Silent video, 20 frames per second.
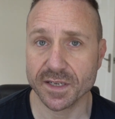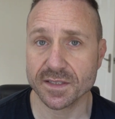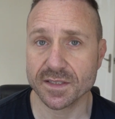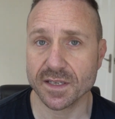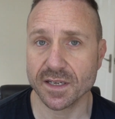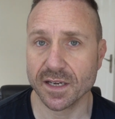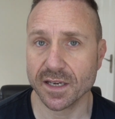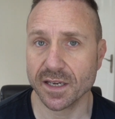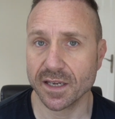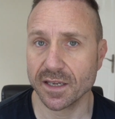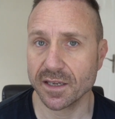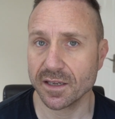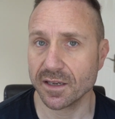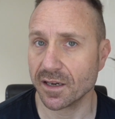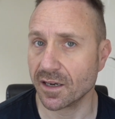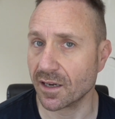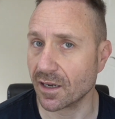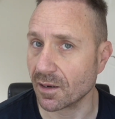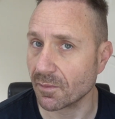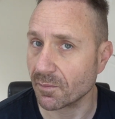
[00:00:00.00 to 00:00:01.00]

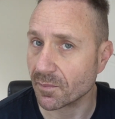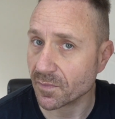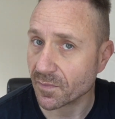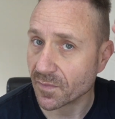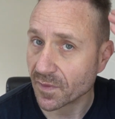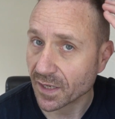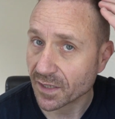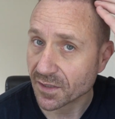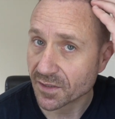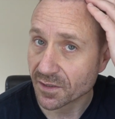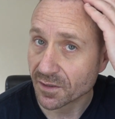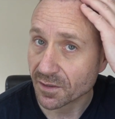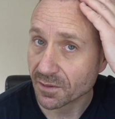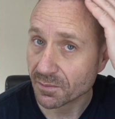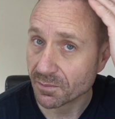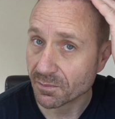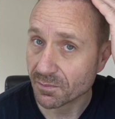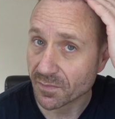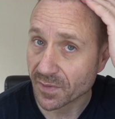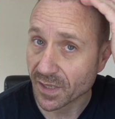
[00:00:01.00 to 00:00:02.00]

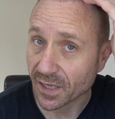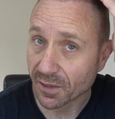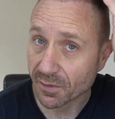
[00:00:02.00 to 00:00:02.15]
They're